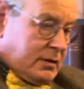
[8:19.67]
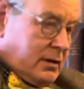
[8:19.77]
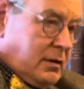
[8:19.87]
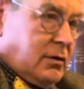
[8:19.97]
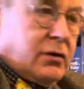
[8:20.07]

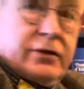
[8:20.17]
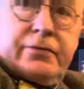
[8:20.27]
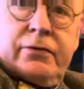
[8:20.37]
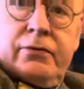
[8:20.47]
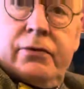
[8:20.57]
along the
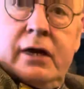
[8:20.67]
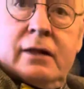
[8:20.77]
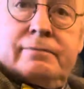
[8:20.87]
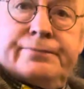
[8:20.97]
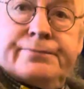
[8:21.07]
front
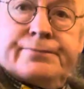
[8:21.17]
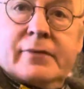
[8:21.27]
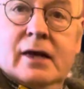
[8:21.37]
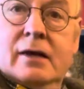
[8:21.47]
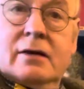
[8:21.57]
rail
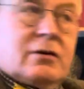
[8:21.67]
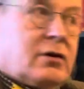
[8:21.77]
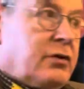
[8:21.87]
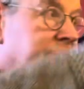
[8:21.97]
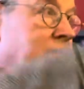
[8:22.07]

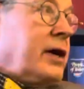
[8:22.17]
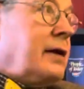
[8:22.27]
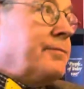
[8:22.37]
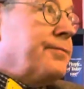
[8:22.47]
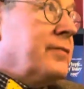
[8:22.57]
or somewhere,
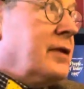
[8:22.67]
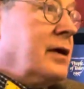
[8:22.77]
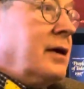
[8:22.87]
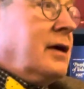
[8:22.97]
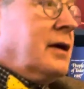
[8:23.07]

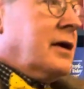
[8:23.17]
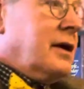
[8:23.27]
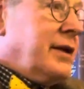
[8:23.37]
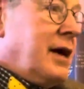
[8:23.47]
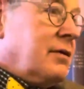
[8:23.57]

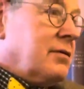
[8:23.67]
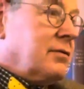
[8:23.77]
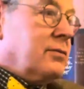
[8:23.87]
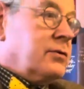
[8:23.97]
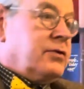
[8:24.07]
and that
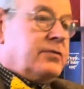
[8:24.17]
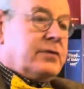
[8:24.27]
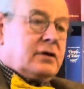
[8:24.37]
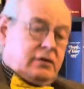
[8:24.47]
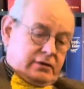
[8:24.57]

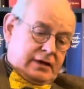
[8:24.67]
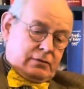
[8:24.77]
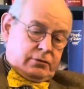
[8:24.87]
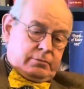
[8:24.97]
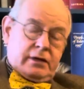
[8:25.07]

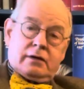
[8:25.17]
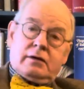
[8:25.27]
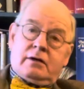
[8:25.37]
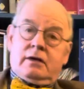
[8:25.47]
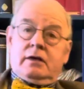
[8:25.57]
would be
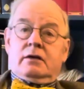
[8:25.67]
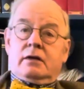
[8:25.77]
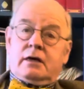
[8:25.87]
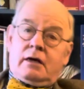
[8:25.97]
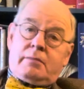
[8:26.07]
in
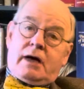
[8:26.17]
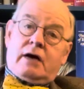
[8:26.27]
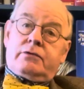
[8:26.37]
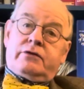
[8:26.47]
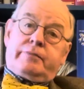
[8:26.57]
a mark
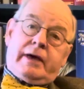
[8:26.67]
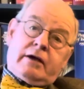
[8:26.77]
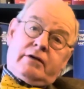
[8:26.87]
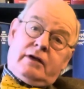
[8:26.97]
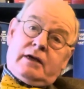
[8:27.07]
of
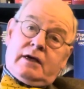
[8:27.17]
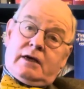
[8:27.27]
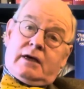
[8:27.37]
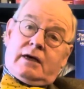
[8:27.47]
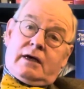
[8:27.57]
respect
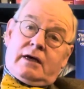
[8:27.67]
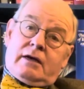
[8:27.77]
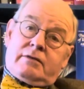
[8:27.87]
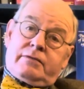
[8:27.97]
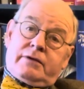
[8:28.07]

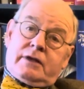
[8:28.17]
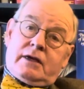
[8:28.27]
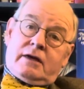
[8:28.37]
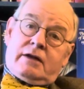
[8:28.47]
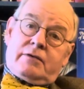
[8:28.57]
for
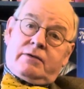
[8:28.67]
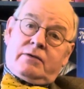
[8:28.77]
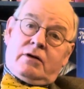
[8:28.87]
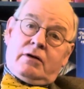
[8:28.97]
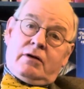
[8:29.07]
the death of
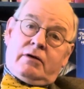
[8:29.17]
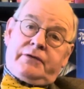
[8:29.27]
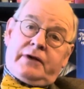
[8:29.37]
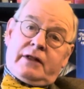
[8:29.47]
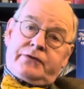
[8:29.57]
Lord
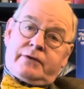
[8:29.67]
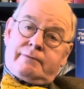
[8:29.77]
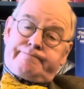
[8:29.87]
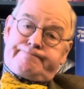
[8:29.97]
Nelson.